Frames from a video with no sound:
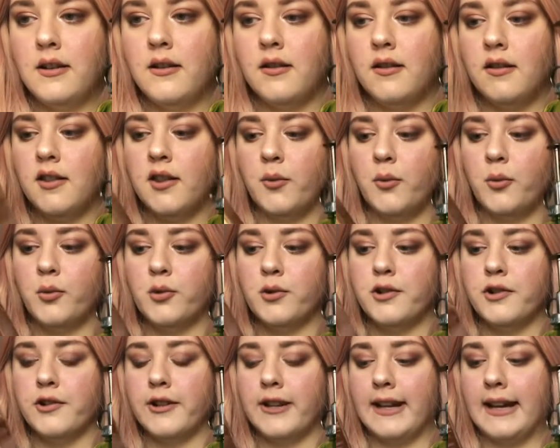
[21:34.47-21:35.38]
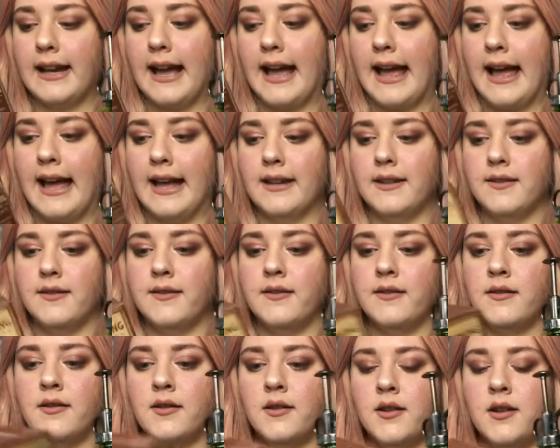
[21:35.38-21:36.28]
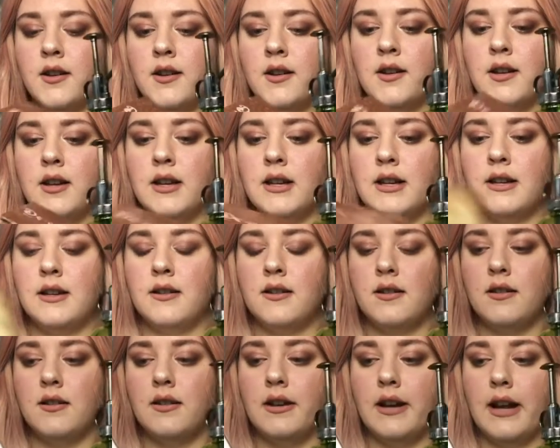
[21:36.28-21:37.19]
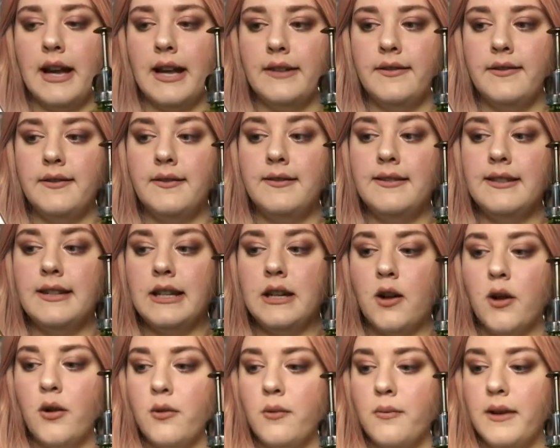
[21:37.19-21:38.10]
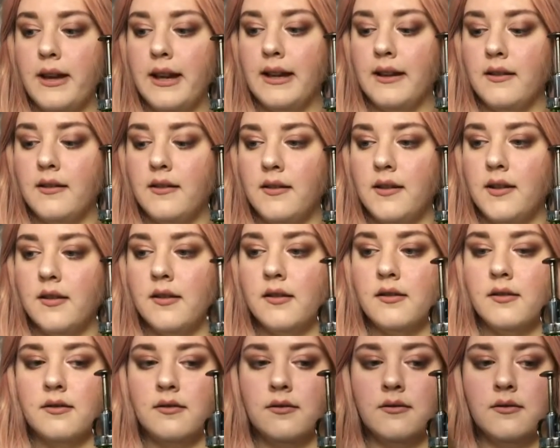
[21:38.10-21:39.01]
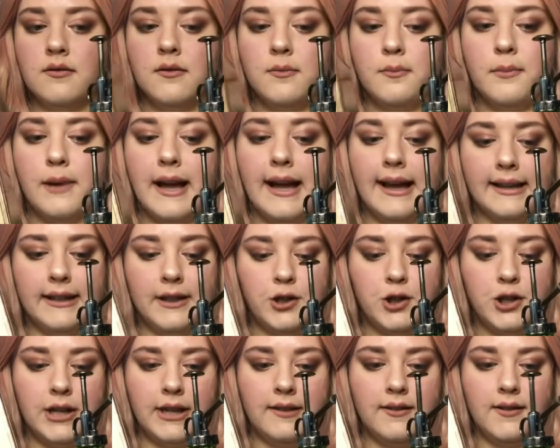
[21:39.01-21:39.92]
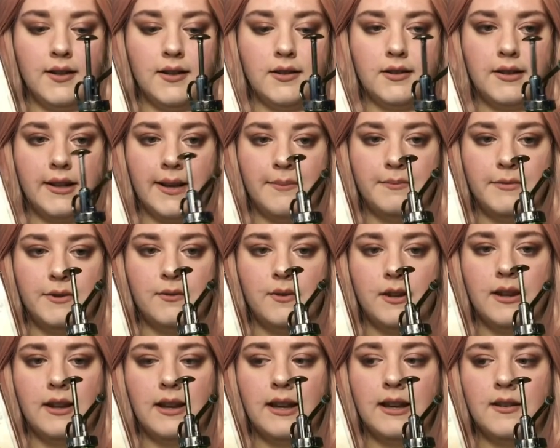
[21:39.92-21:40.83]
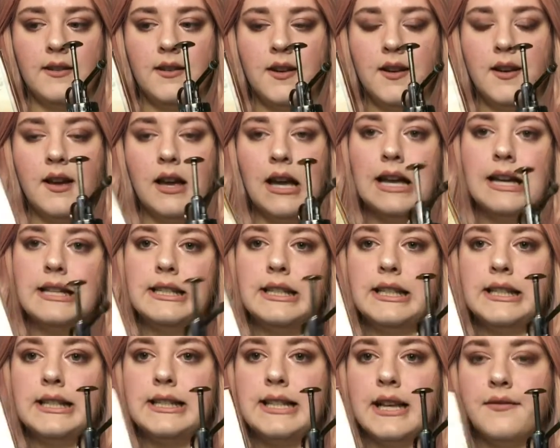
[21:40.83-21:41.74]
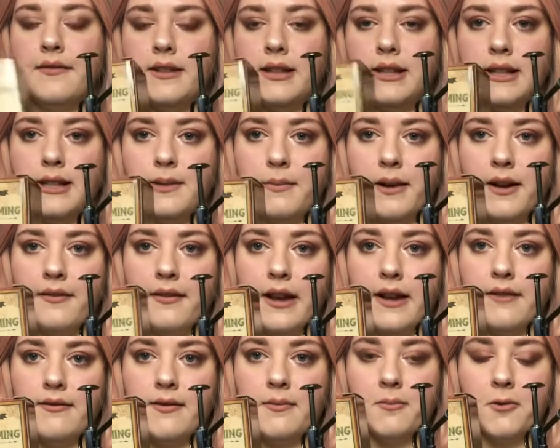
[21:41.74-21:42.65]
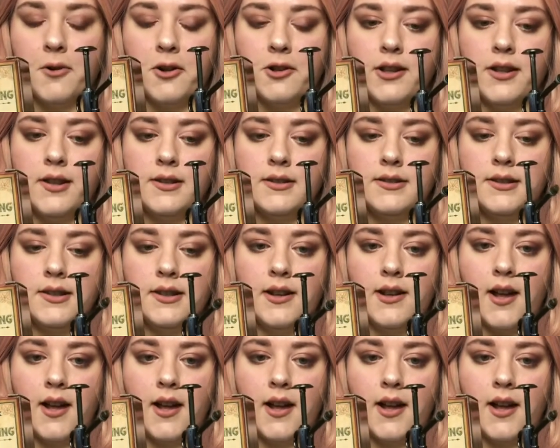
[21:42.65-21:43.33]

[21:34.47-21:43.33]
the watering can and denoming packaging that comes with it. This is definitely my favourite product,